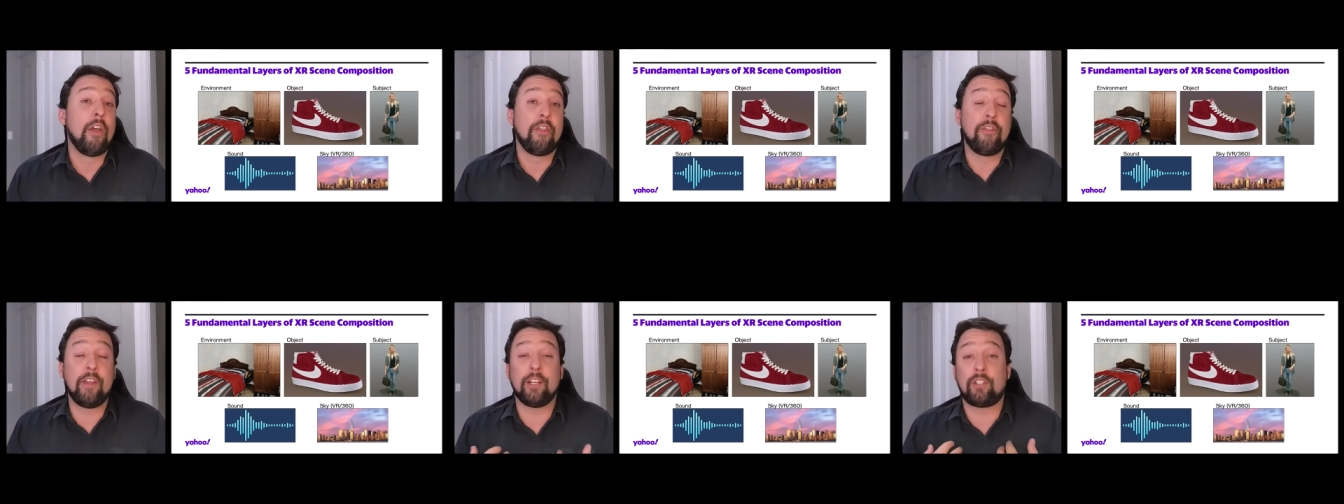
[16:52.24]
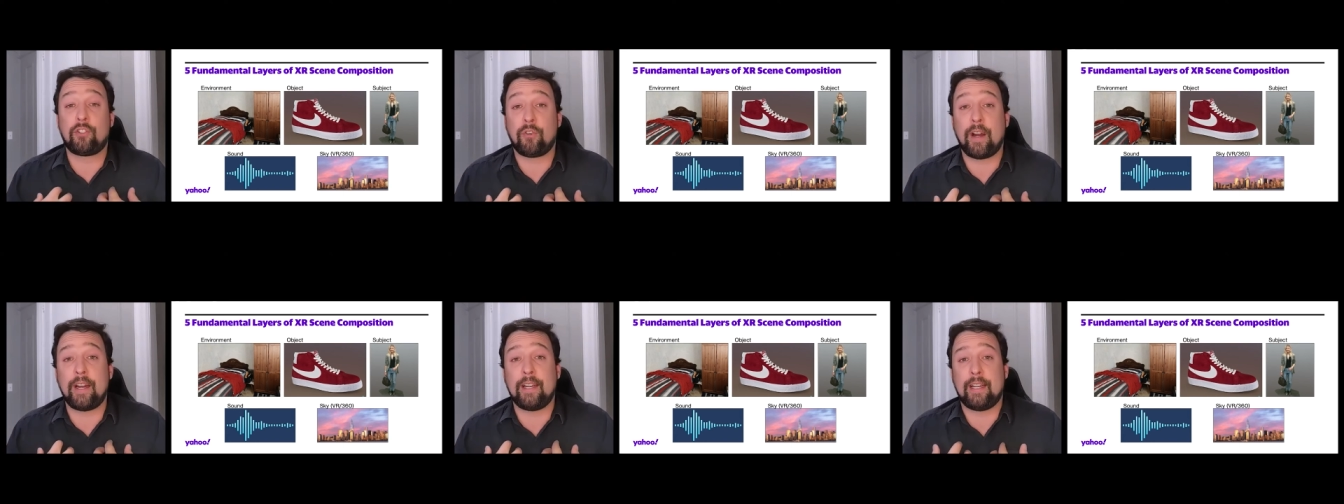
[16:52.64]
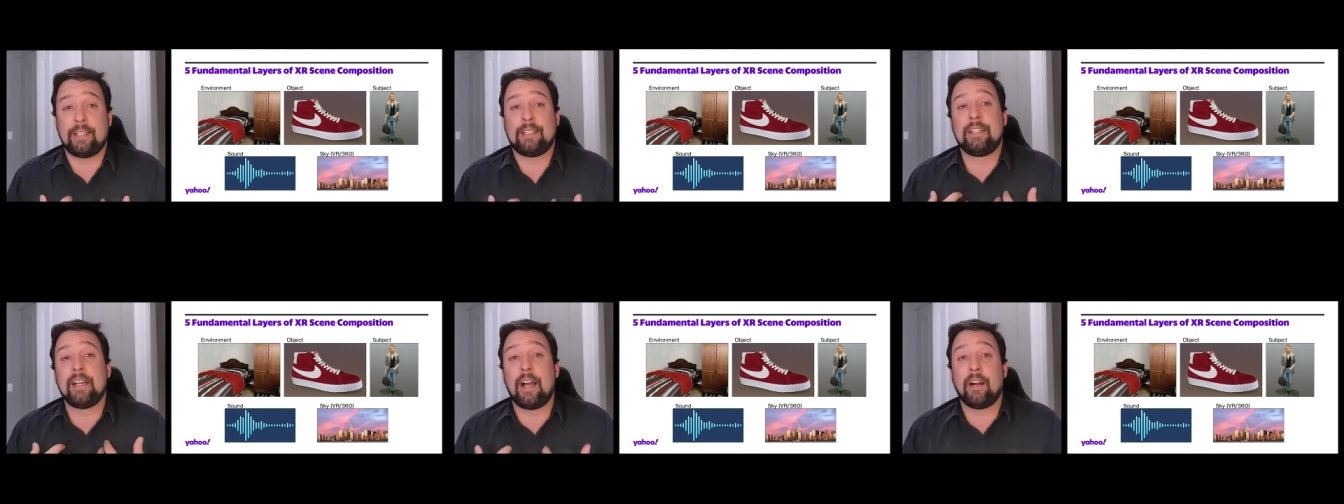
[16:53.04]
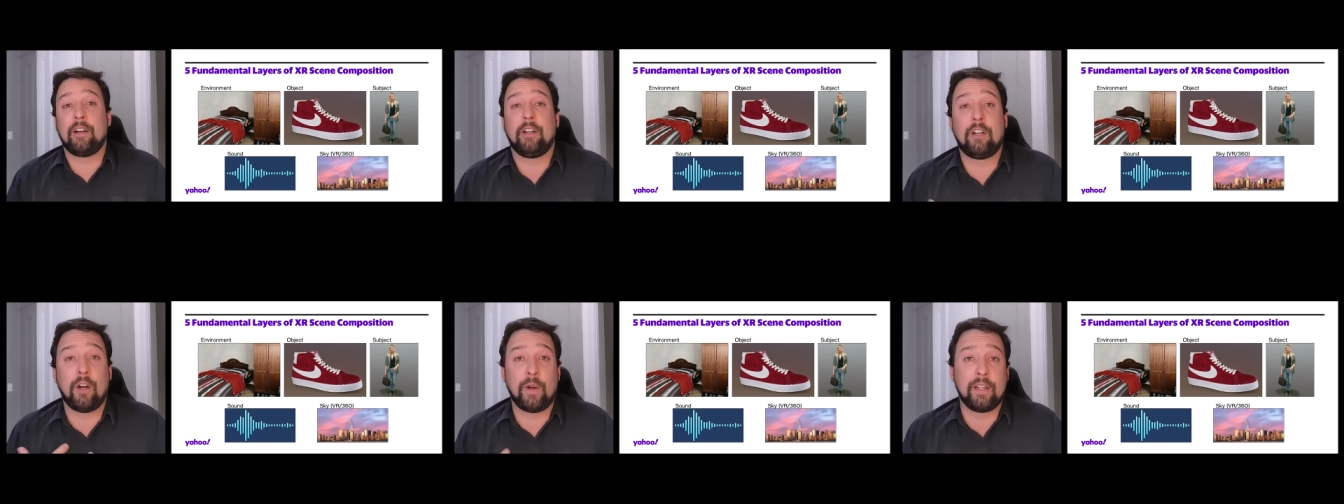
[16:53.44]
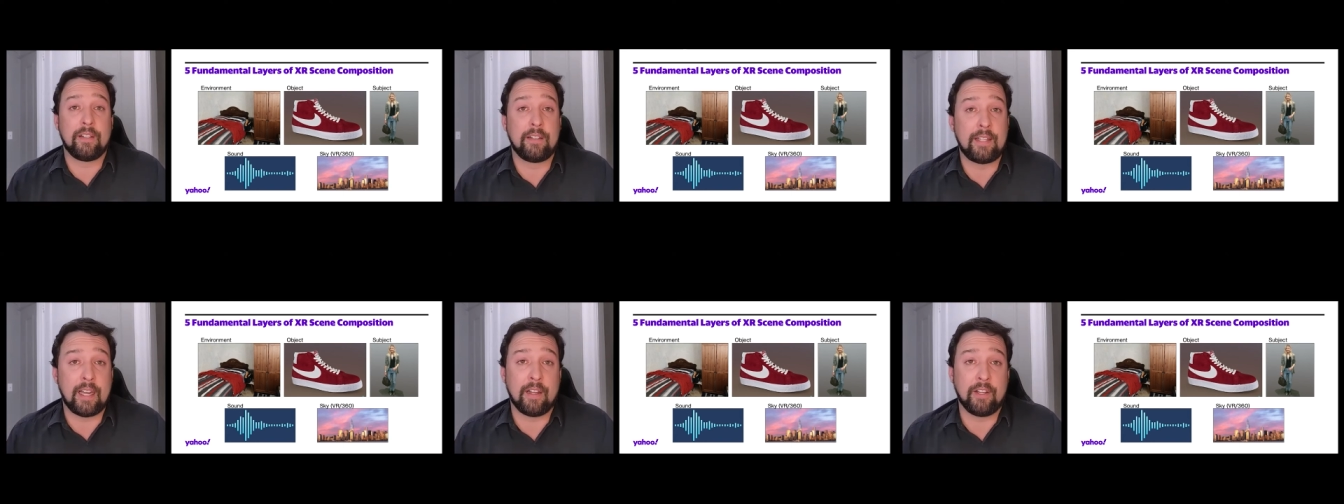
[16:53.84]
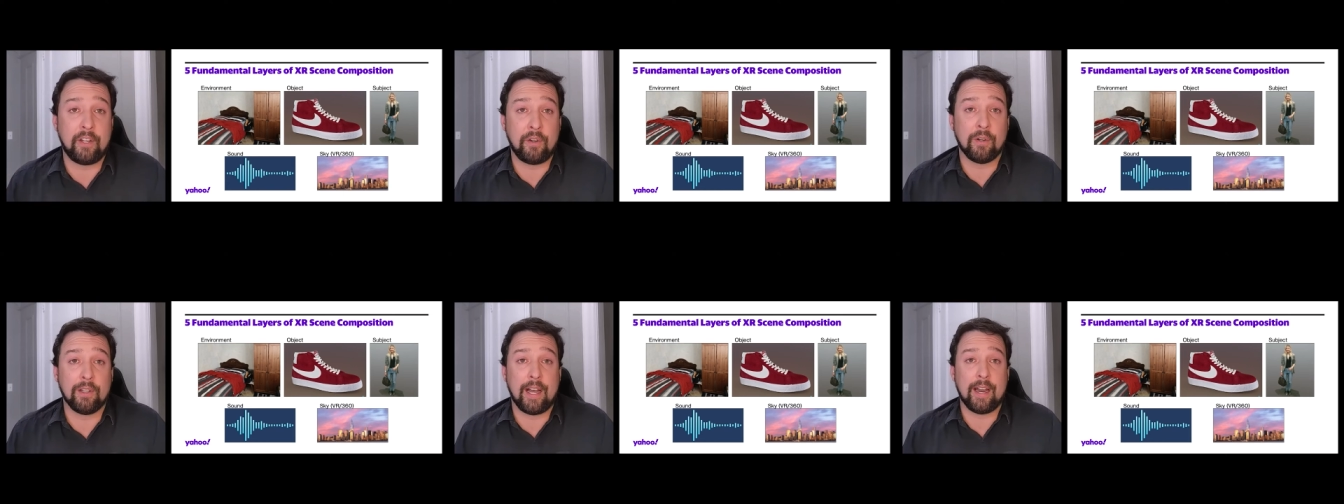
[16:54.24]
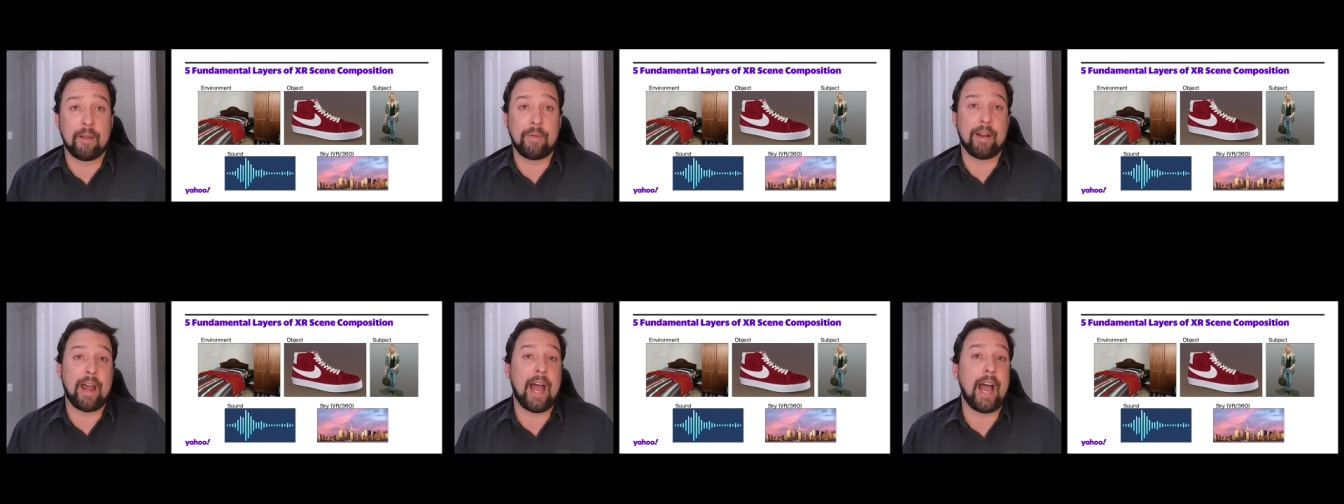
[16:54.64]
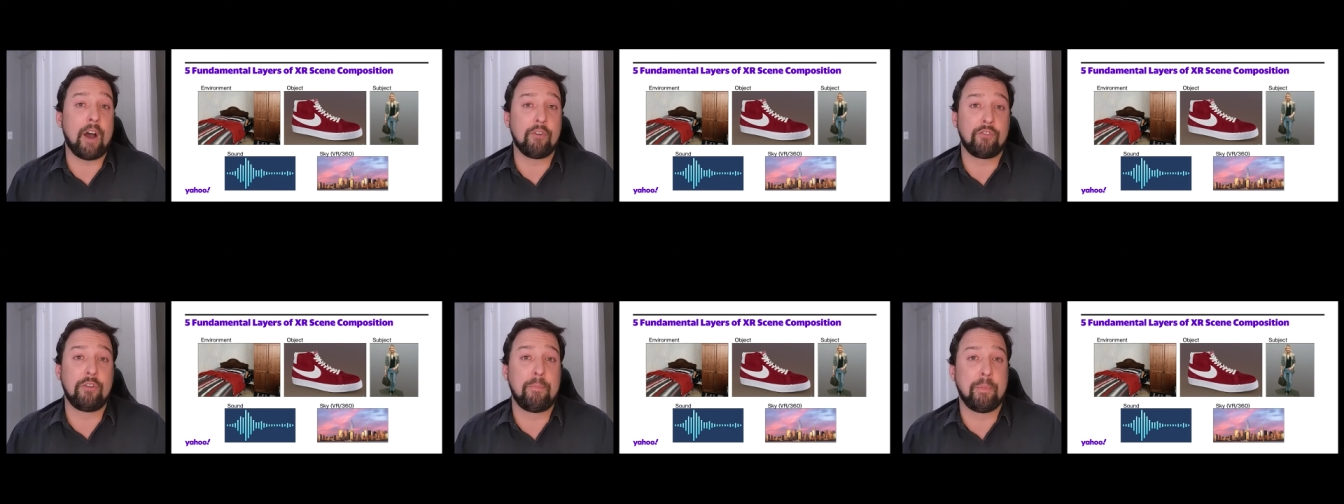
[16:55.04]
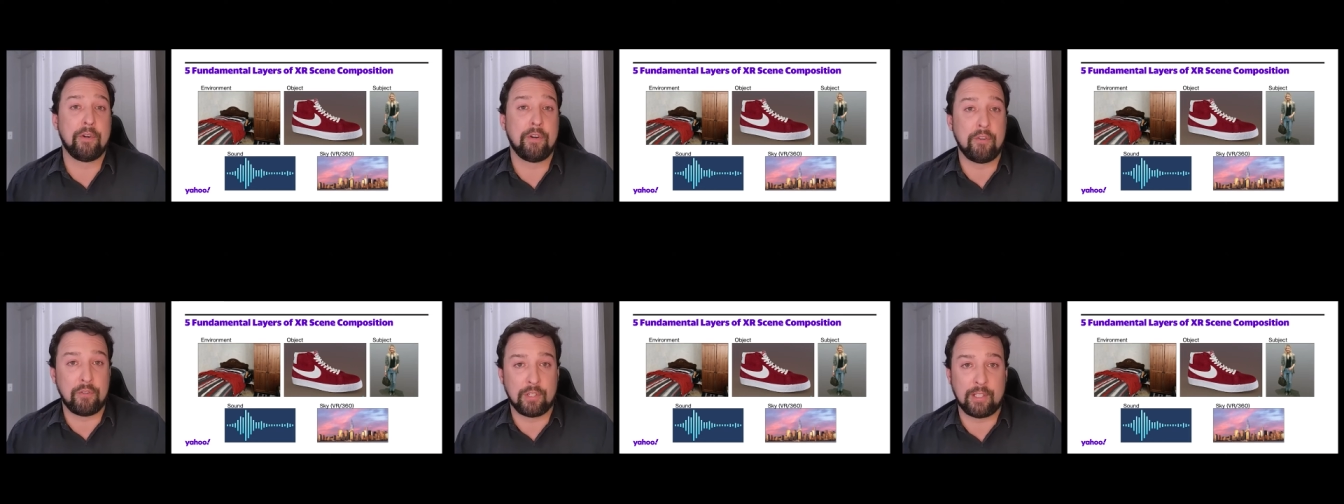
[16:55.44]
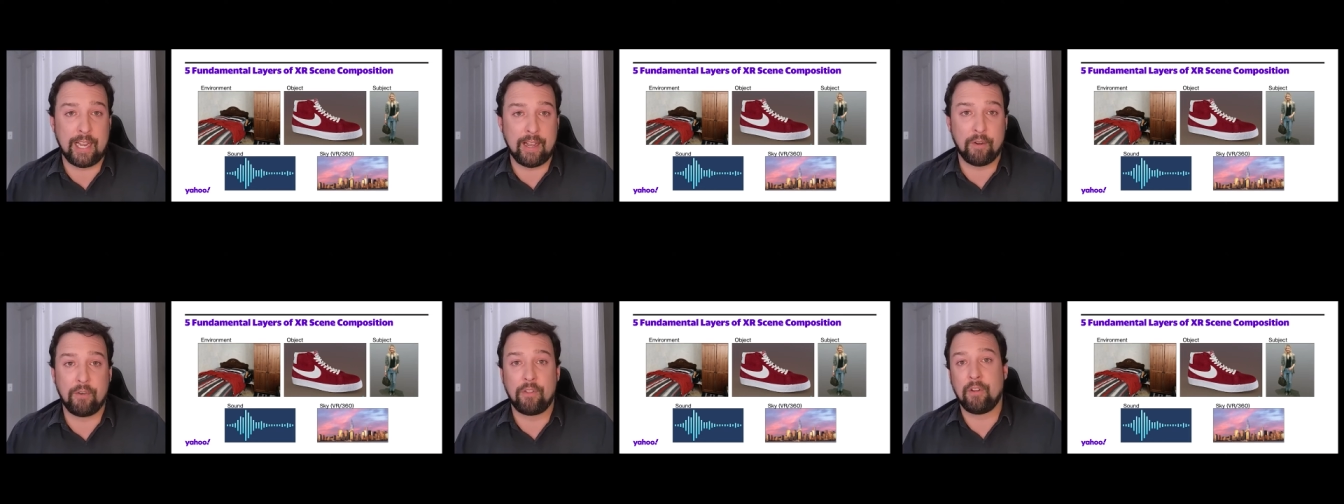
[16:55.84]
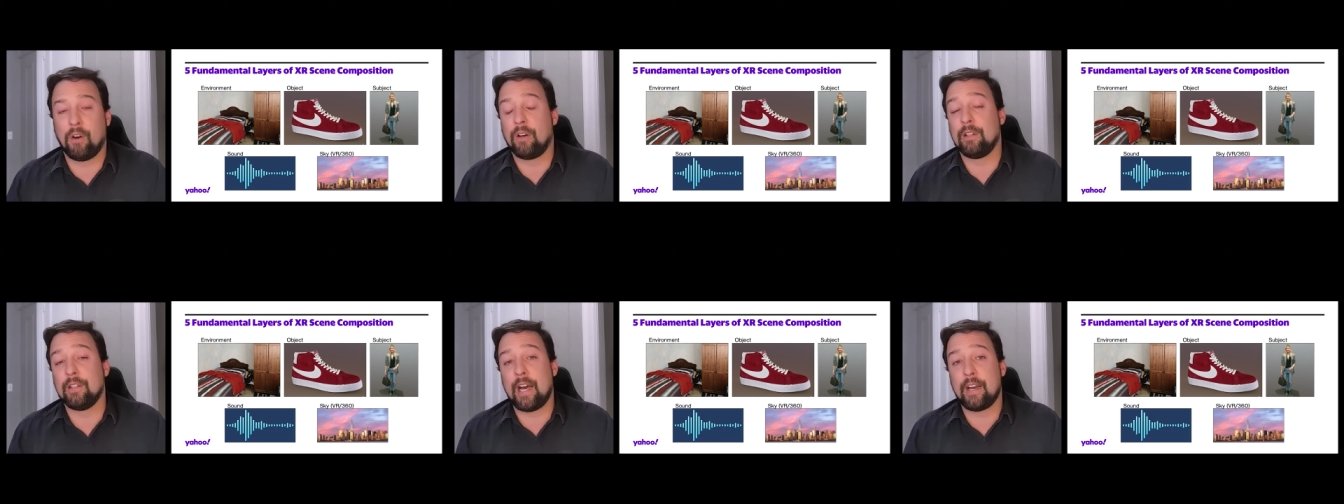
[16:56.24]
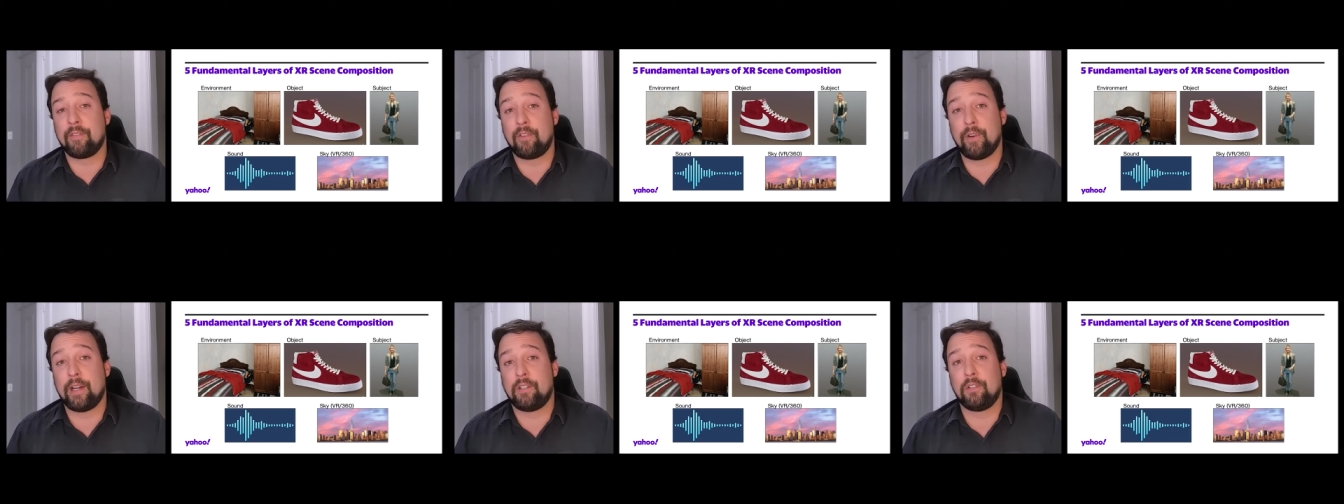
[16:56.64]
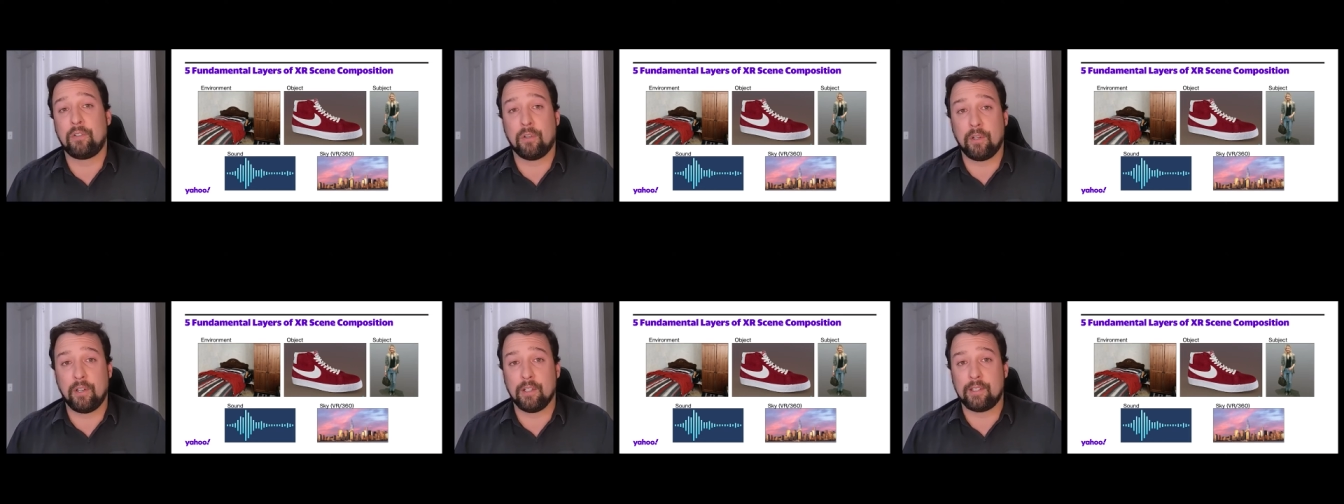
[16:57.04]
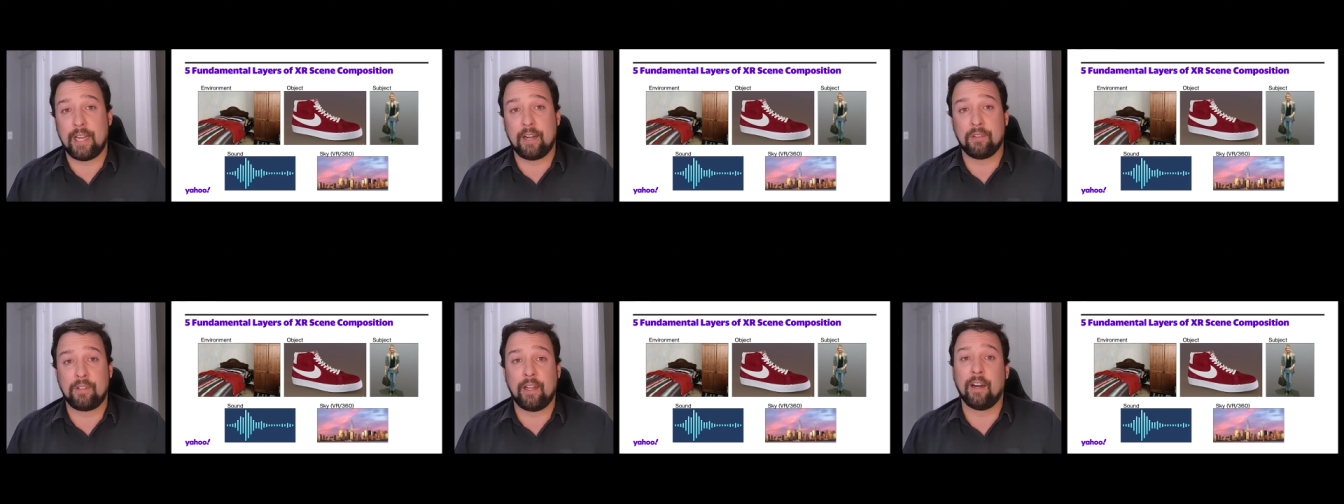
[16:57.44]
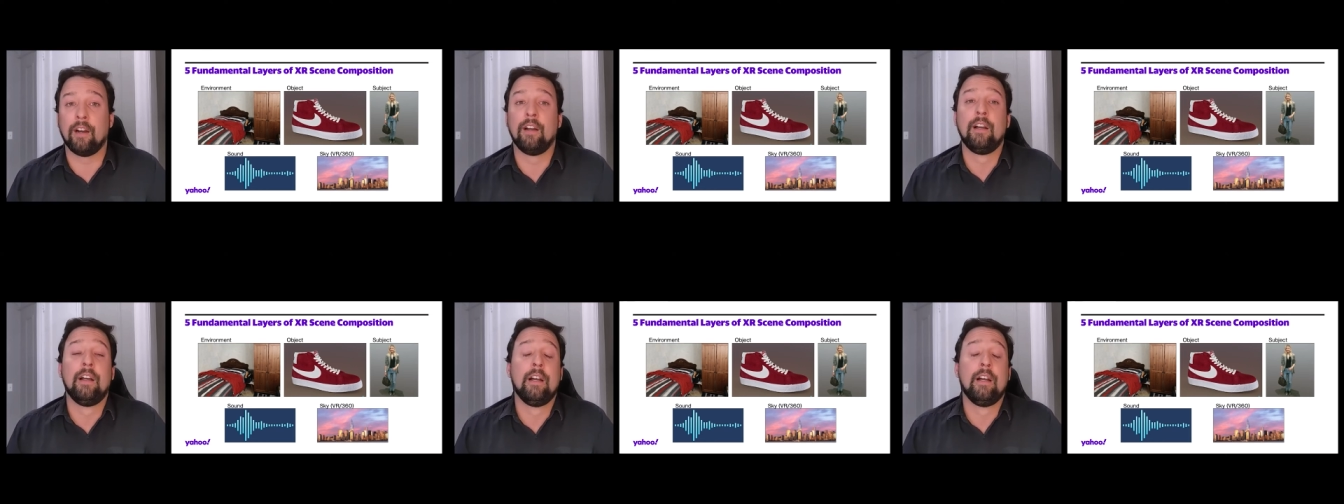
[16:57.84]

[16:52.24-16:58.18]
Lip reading: This training is not going to go into telling you a lot about how to produce sound. There are a lot of great tutorials out there.